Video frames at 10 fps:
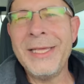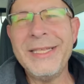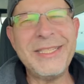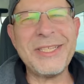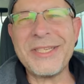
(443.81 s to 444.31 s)

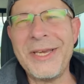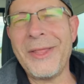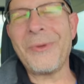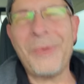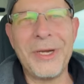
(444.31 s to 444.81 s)
Just
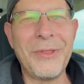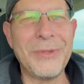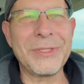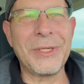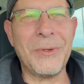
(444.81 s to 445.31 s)
another one of
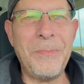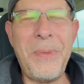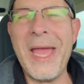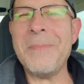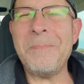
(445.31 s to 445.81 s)
those little
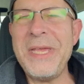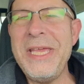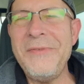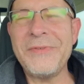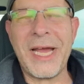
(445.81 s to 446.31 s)
pet
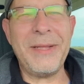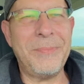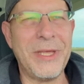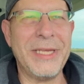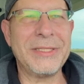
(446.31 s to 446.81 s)
peeve type
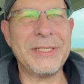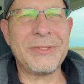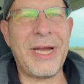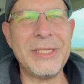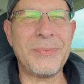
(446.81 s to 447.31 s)
things that
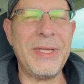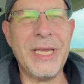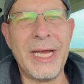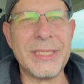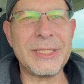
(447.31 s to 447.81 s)
drives me
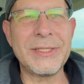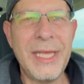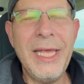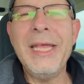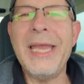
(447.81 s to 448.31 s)
nuts.
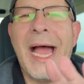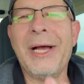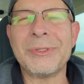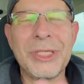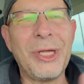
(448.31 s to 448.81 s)

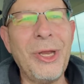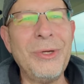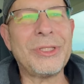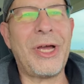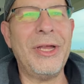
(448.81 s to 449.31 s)
Now, to
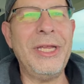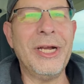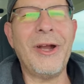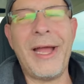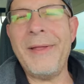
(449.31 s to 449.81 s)
close on
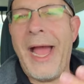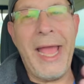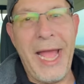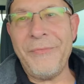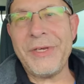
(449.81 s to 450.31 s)
here, I, I
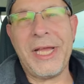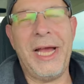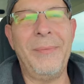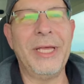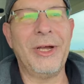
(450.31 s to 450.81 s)
have to
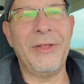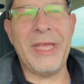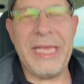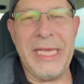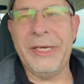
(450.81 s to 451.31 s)
comment on the
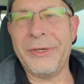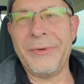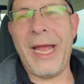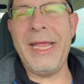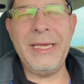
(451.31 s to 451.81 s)
heater,
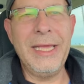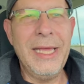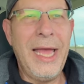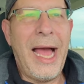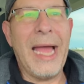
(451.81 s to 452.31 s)
right?
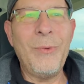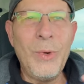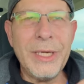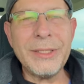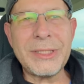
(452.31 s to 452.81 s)
I
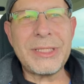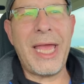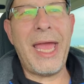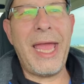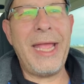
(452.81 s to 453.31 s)
will
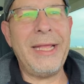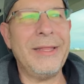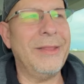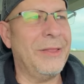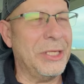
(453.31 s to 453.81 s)
say
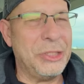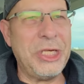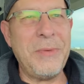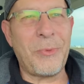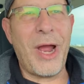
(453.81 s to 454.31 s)
the
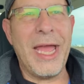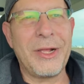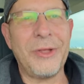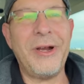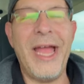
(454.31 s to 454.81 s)
Jeep
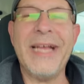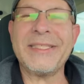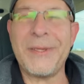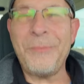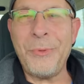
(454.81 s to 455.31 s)
Wrangler has
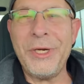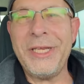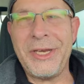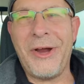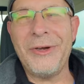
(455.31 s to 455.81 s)
a pretty
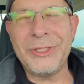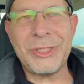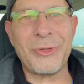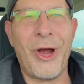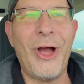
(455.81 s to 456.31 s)
darn
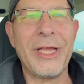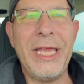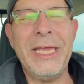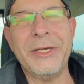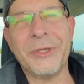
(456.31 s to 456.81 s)
strong
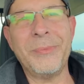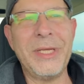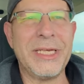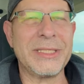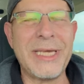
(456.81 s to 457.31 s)
heater
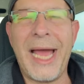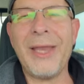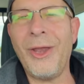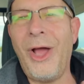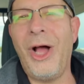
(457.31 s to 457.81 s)
because not
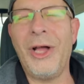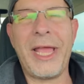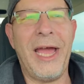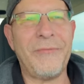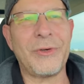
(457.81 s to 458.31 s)
long
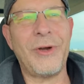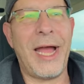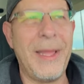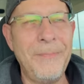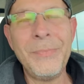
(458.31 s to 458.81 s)
after
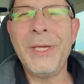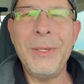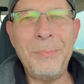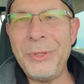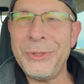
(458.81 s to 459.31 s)
I
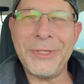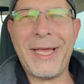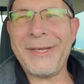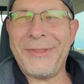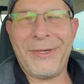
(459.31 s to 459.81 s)
pulled
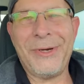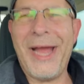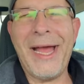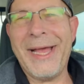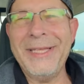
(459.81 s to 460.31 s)
out of the
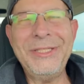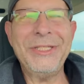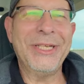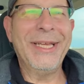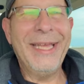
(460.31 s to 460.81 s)
garage,
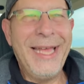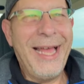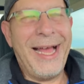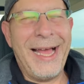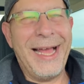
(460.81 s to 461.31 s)

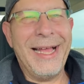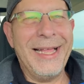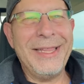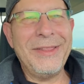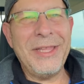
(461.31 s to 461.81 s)
uh,
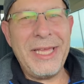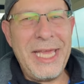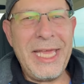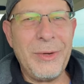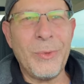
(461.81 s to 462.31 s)
the
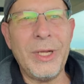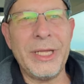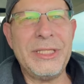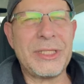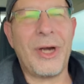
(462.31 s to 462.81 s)
heat
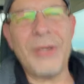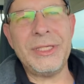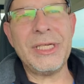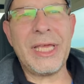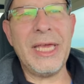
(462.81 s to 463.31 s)
really started
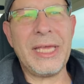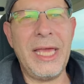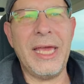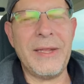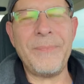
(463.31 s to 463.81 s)
to kick
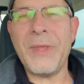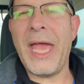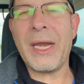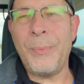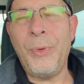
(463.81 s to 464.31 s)
in
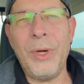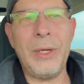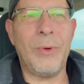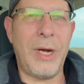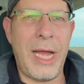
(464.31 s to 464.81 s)
at a
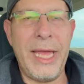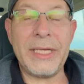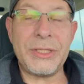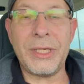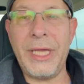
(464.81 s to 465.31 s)
point where I
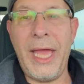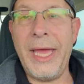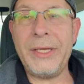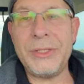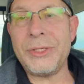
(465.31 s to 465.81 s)
actually
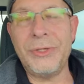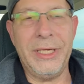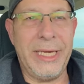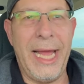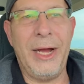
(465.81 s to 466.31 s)
had to turn
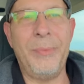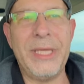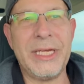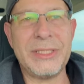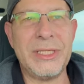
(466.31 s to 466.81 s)
it down
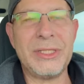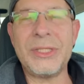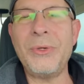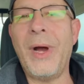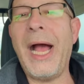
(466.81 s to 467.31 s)
because it's
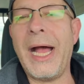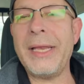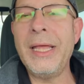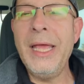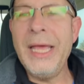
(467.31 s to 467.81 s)
too hot.
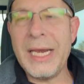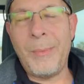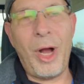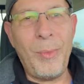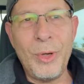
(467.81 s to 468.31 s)
And I'm
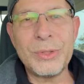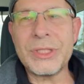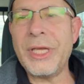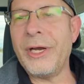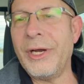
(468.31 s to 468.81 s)

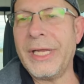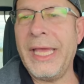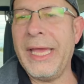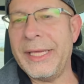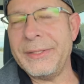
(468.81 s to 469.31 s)
almost there
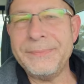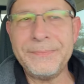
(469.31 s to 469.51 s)
again.